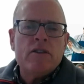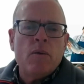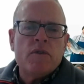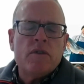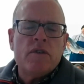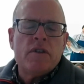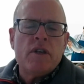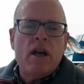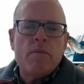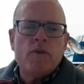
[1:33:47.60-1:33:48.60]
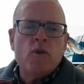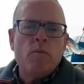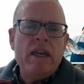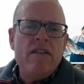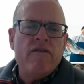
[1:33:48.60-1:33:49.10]
substances. I presume
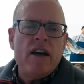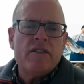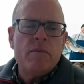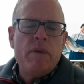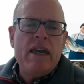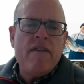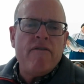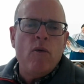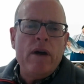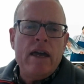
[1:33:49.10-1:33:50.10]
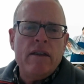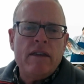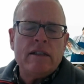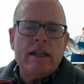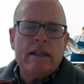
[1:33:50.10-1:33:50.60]
PFAS and PFOA,
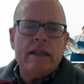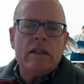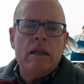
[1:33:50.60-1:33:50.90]
things like that.